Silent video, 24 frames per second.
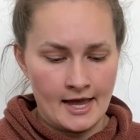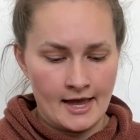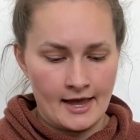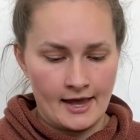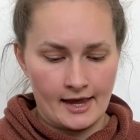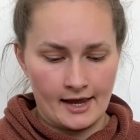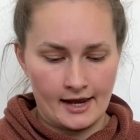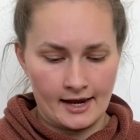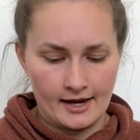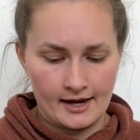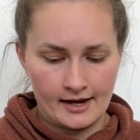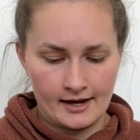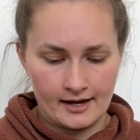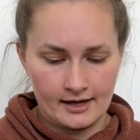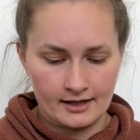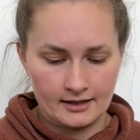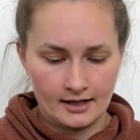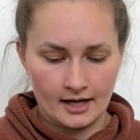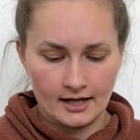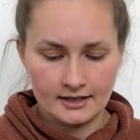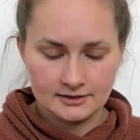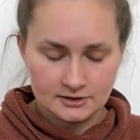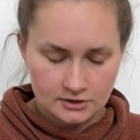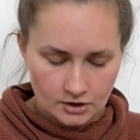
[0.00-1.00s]
And
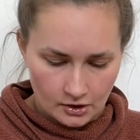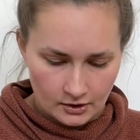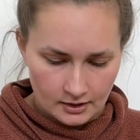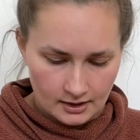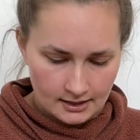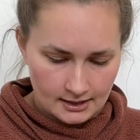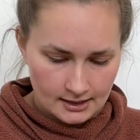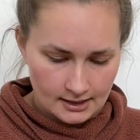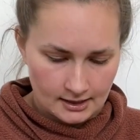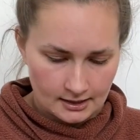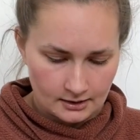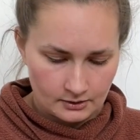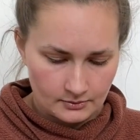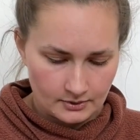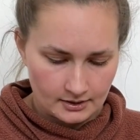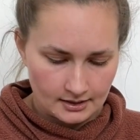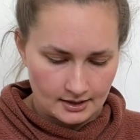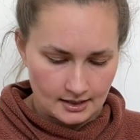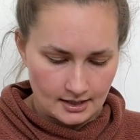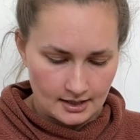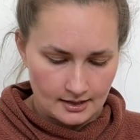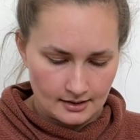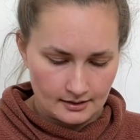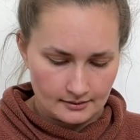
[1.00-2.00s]
I started knitting with
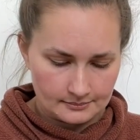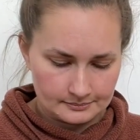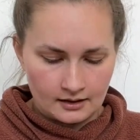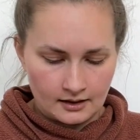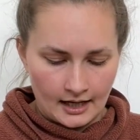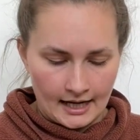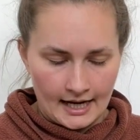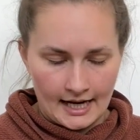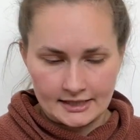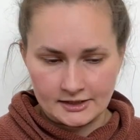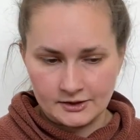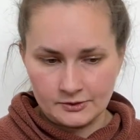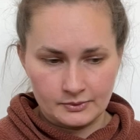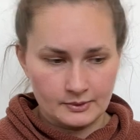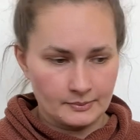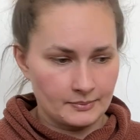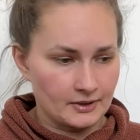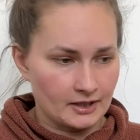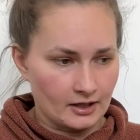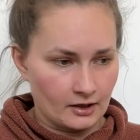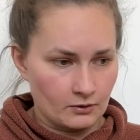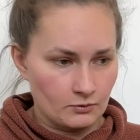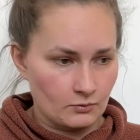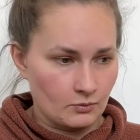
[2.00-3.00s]
it. I had to rip it
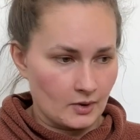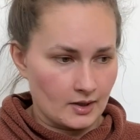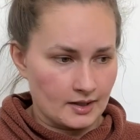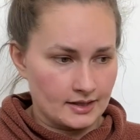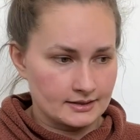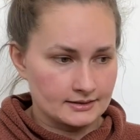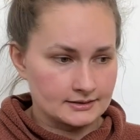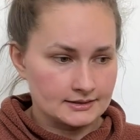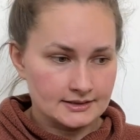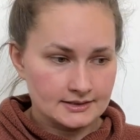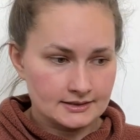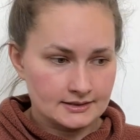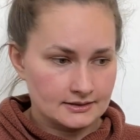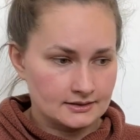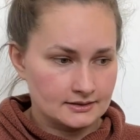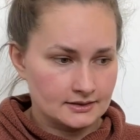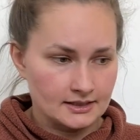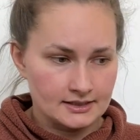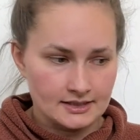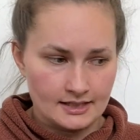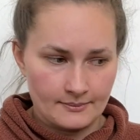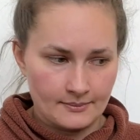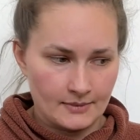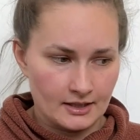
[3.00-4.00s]
out once
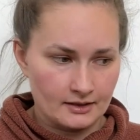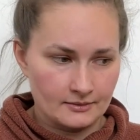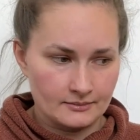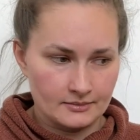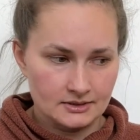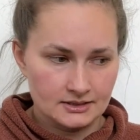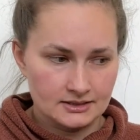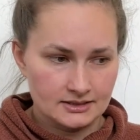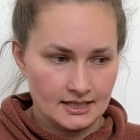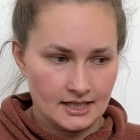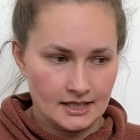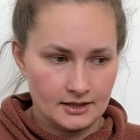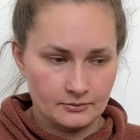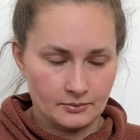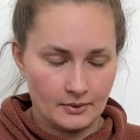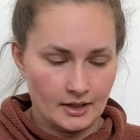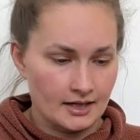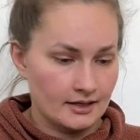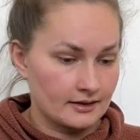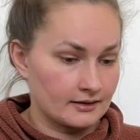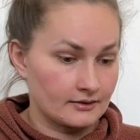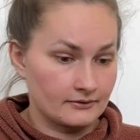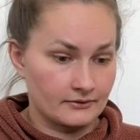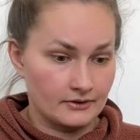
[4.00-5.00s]
because I made a mistake right
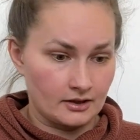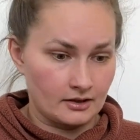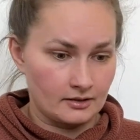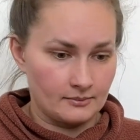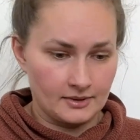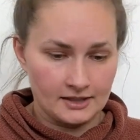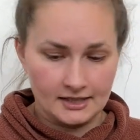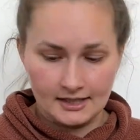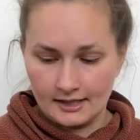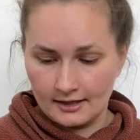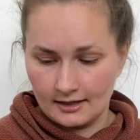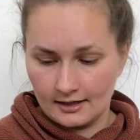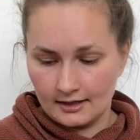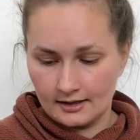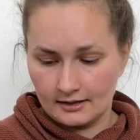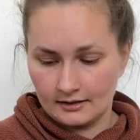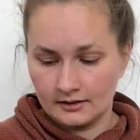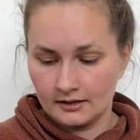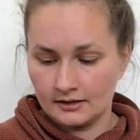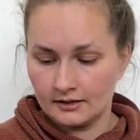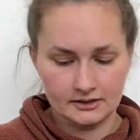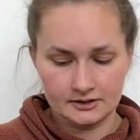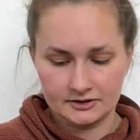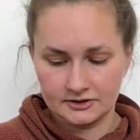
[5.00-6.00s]
at the very beginning.
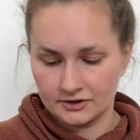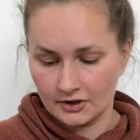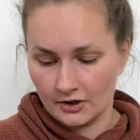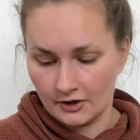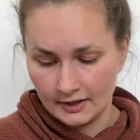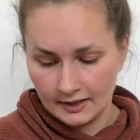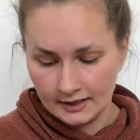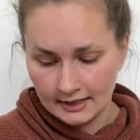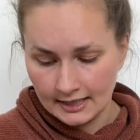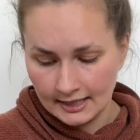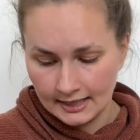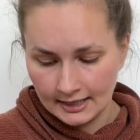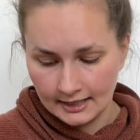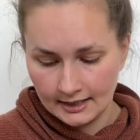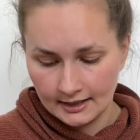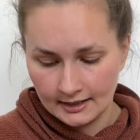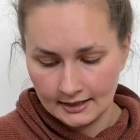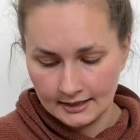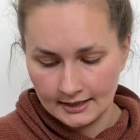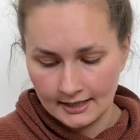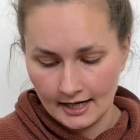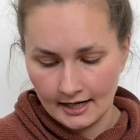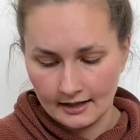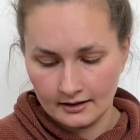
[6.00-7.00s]
Started knitting it
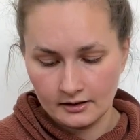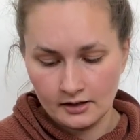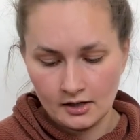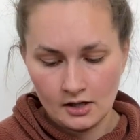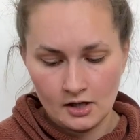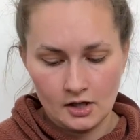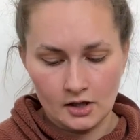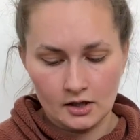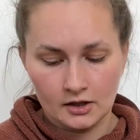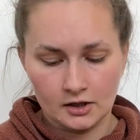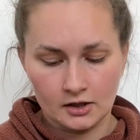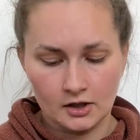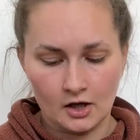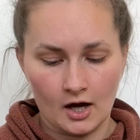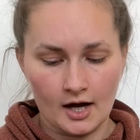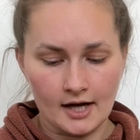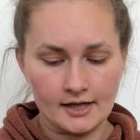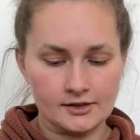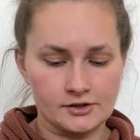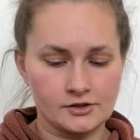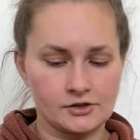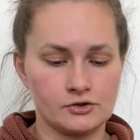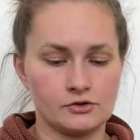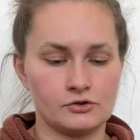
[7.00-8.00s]
again. Got
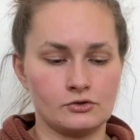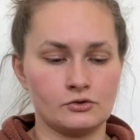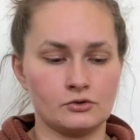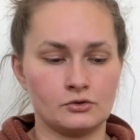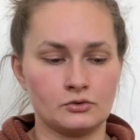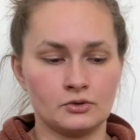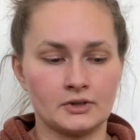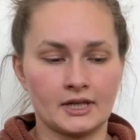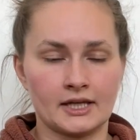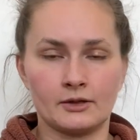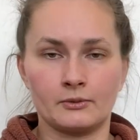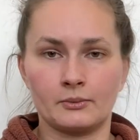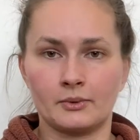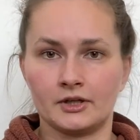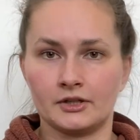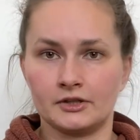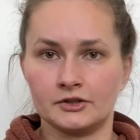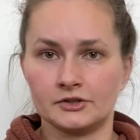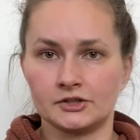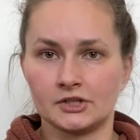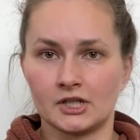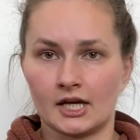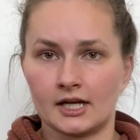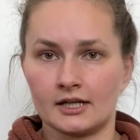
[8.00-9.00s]
to like where you're
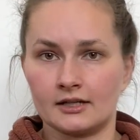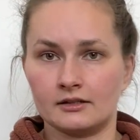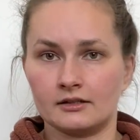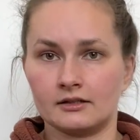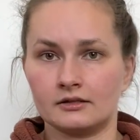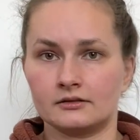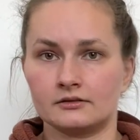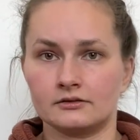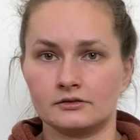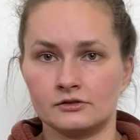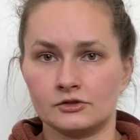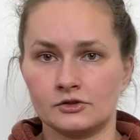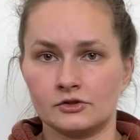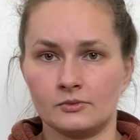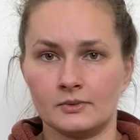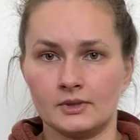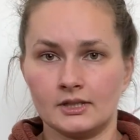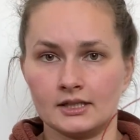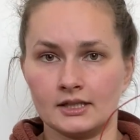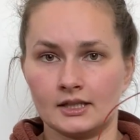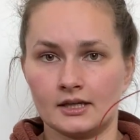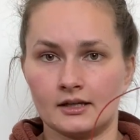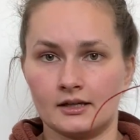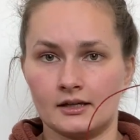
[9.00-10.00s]
done doing
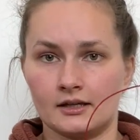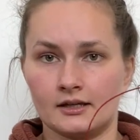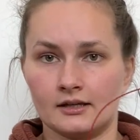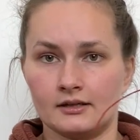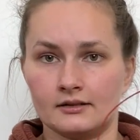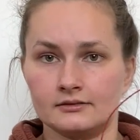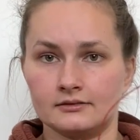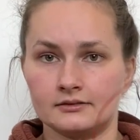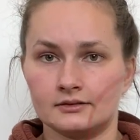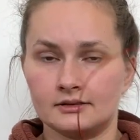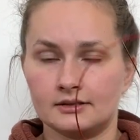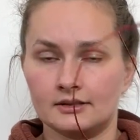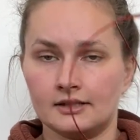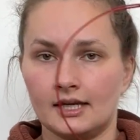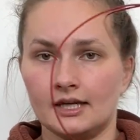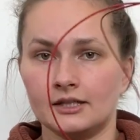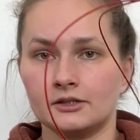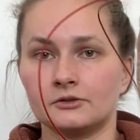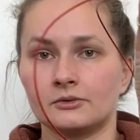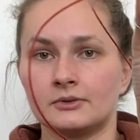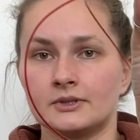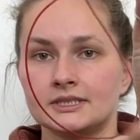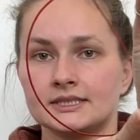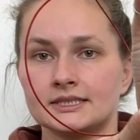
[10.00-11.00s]
the
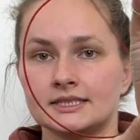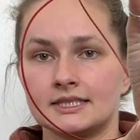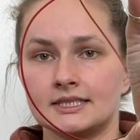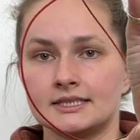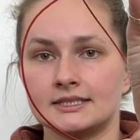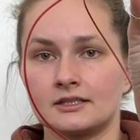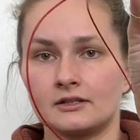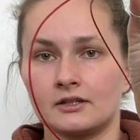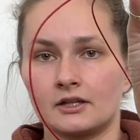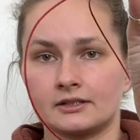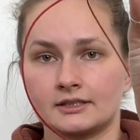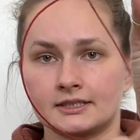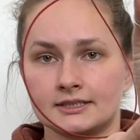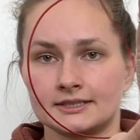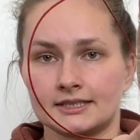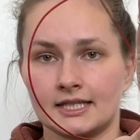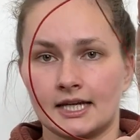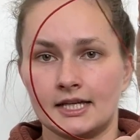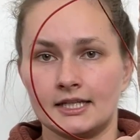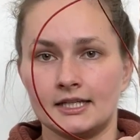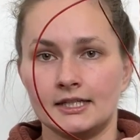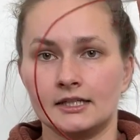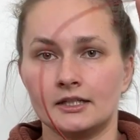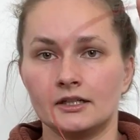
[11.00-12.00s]
increases along the
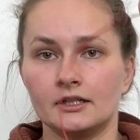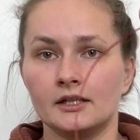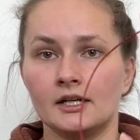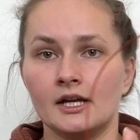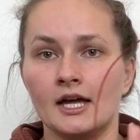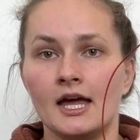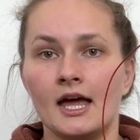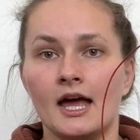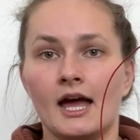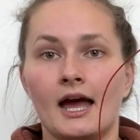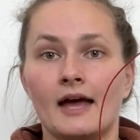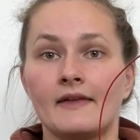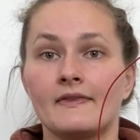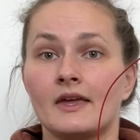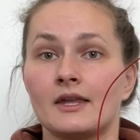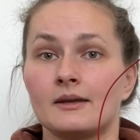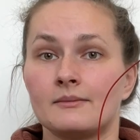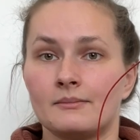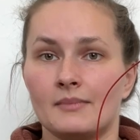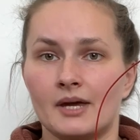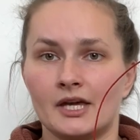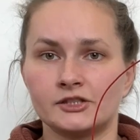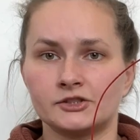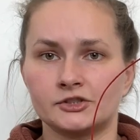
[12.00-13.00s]
side here, and then
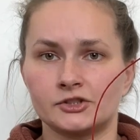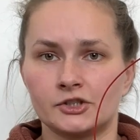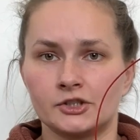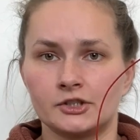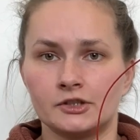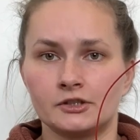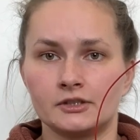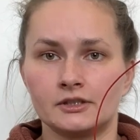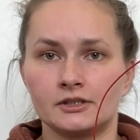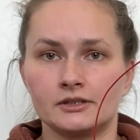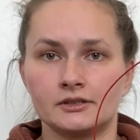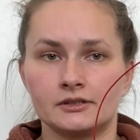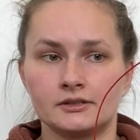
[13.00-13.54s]
measured